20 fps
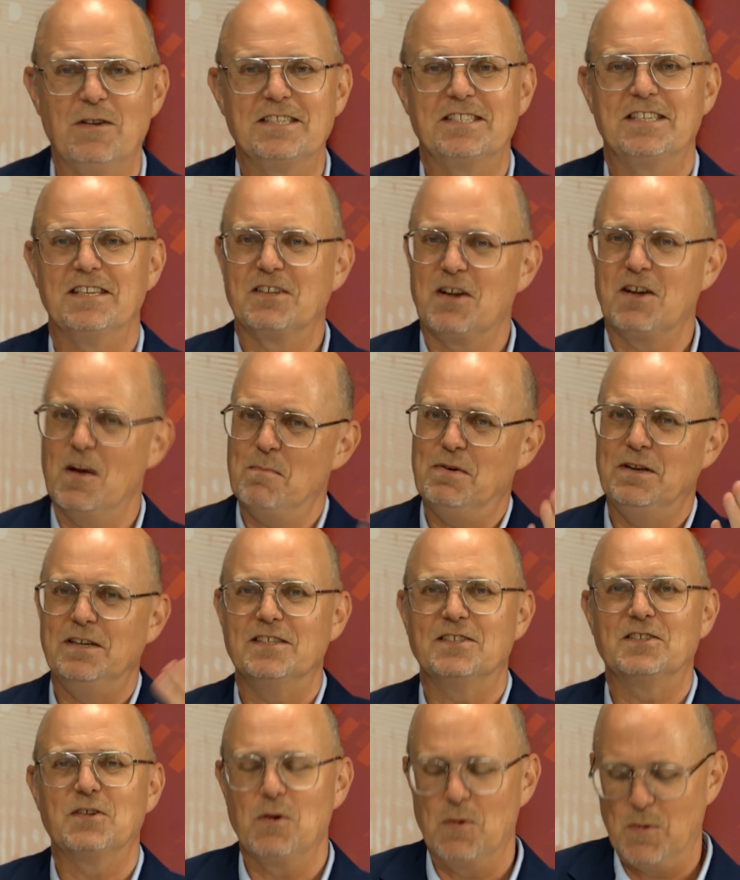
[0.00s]
listed
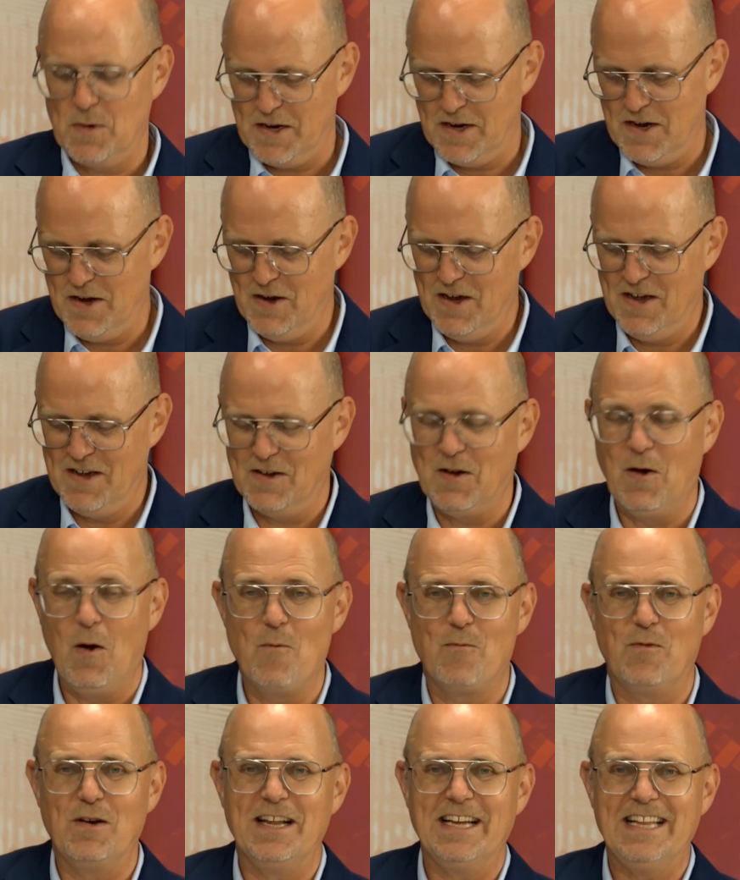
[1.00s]
companies. So
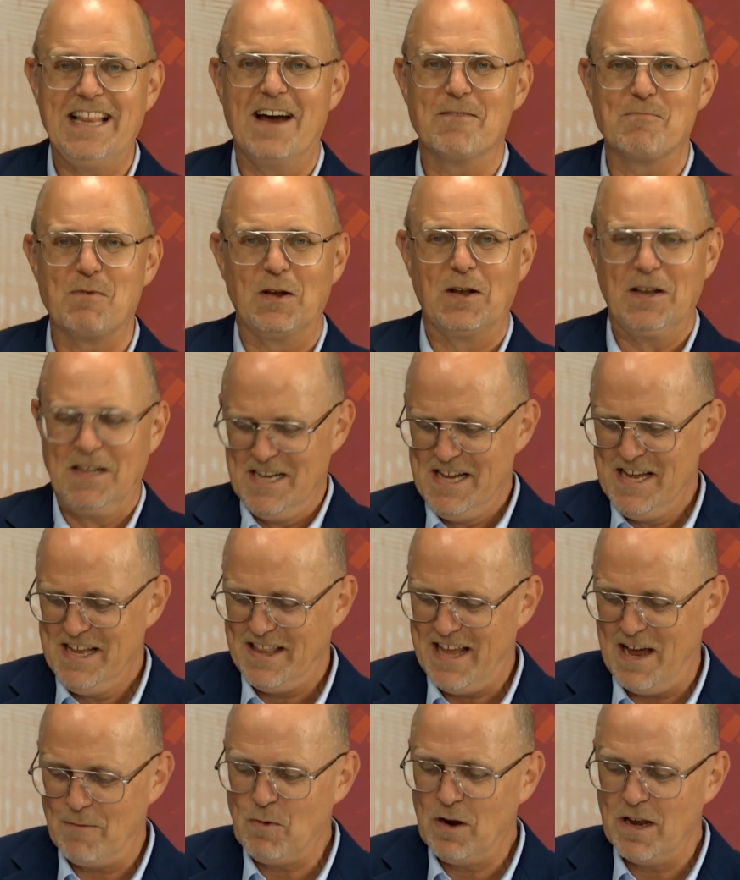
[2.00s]
hopefully that will
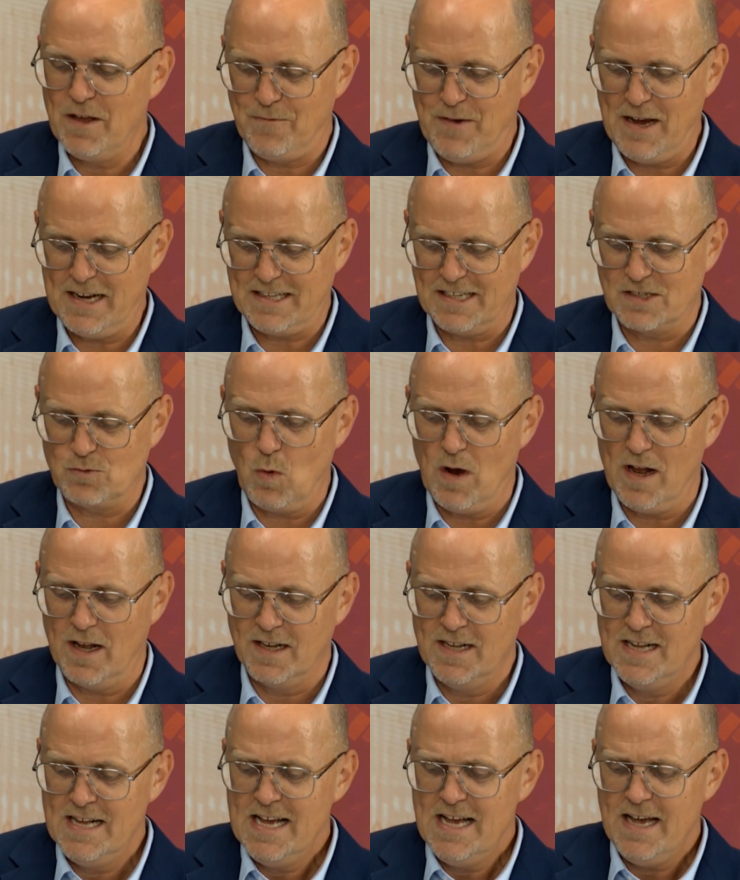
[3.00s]
affect as
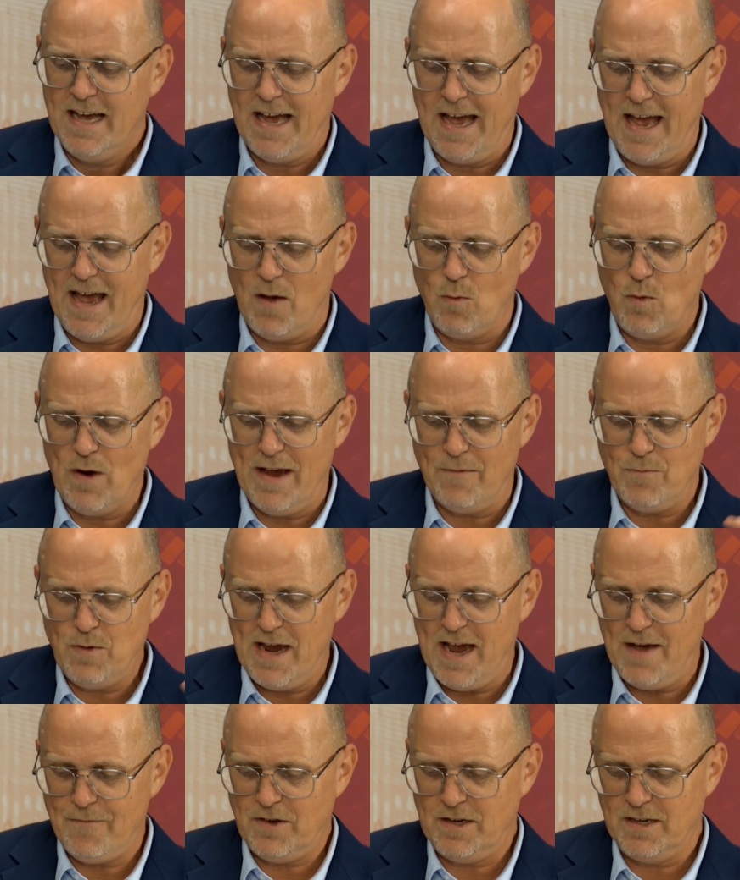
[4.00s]
well. We
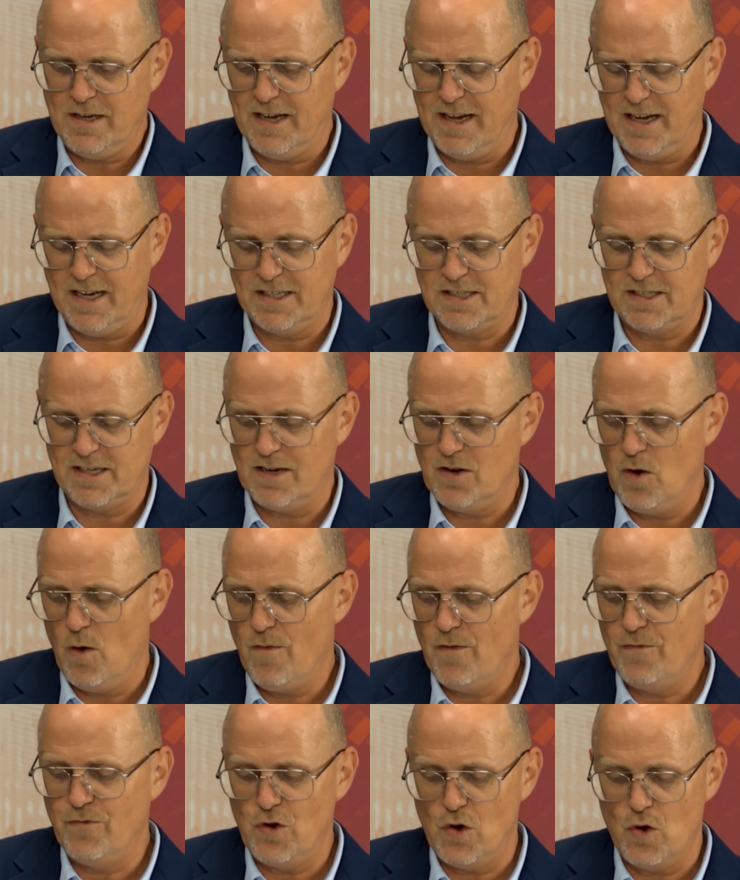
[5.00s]
have an
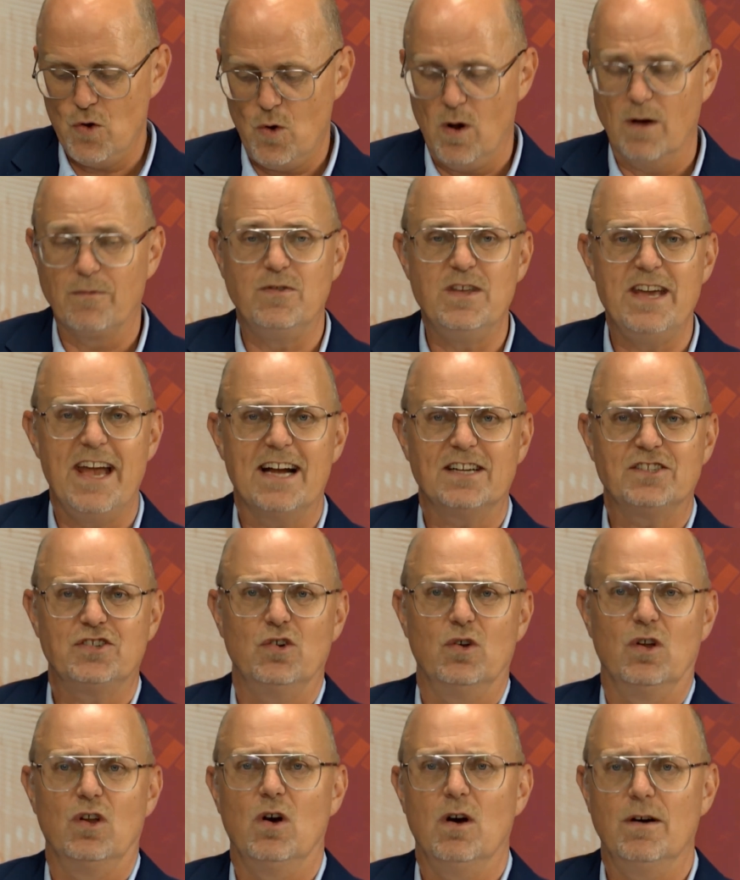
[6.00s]
overview of the
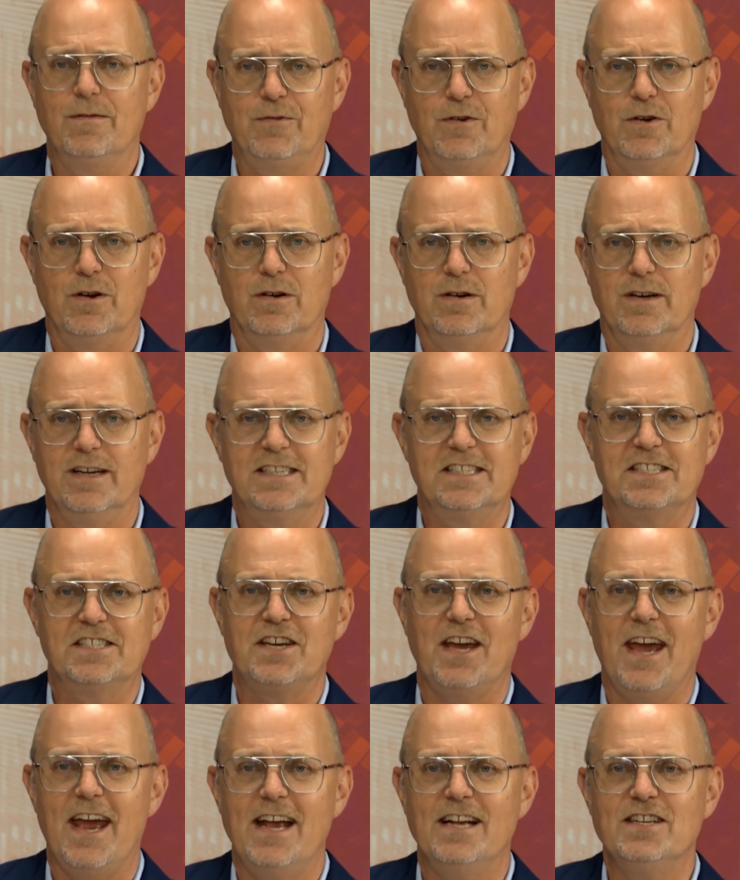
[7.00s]
actual
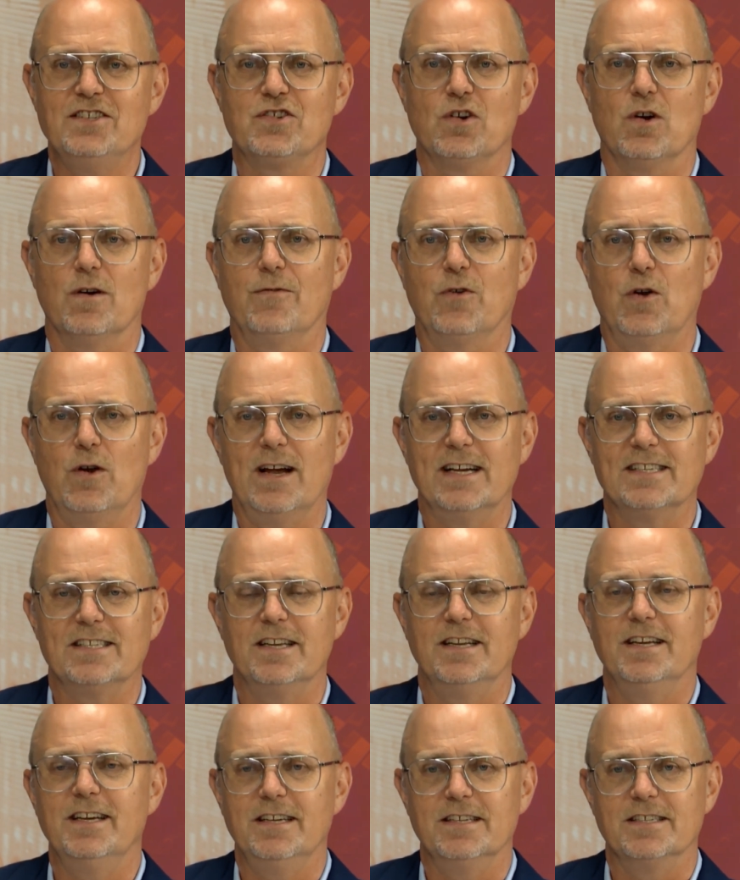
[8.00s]
exchange offer as
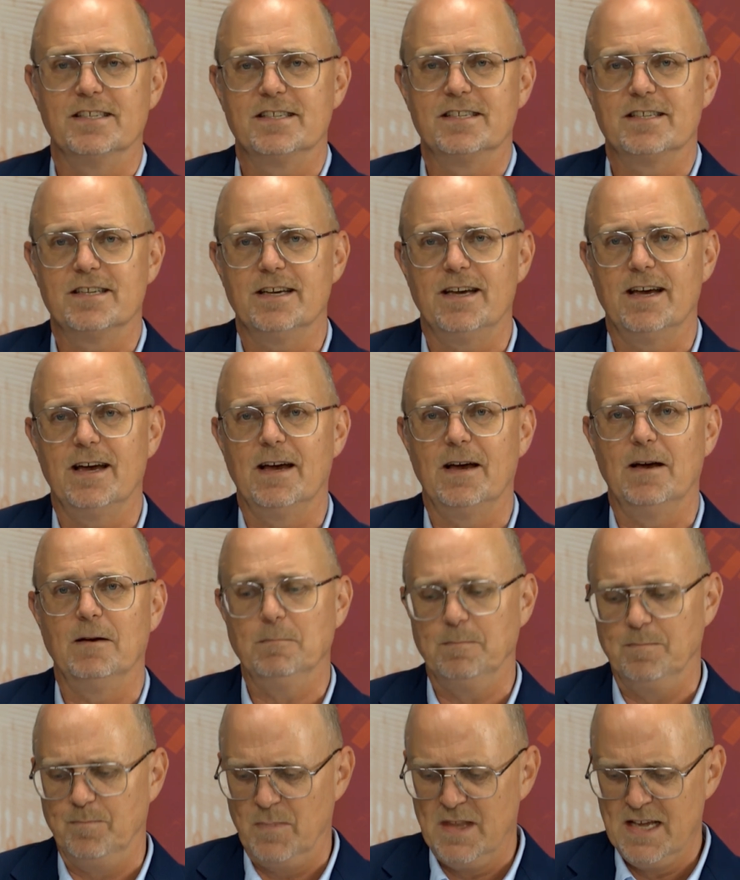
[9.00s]
it is.
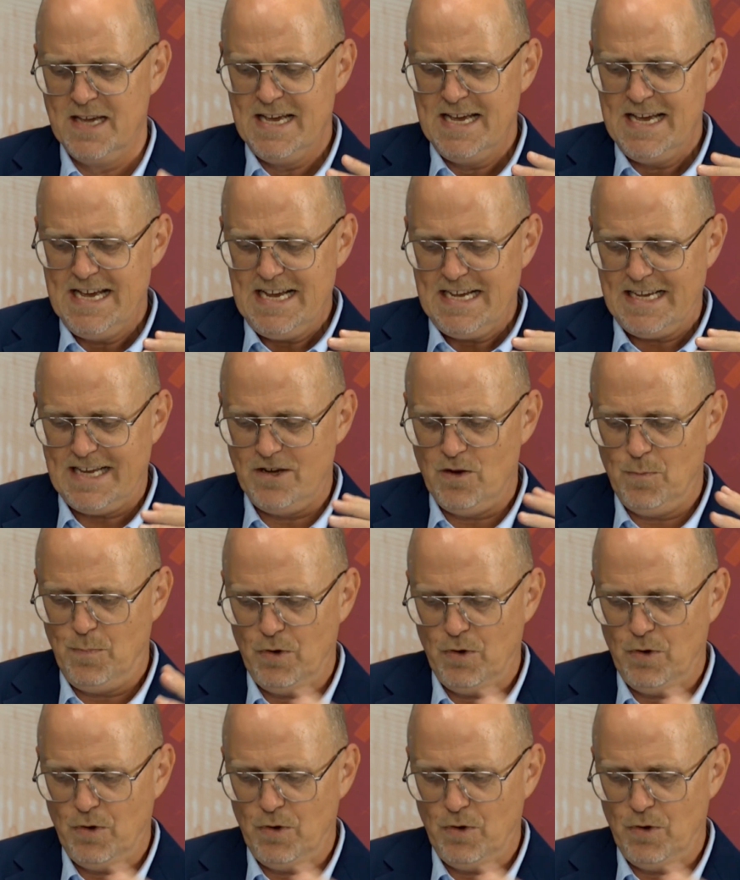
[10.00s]
Can you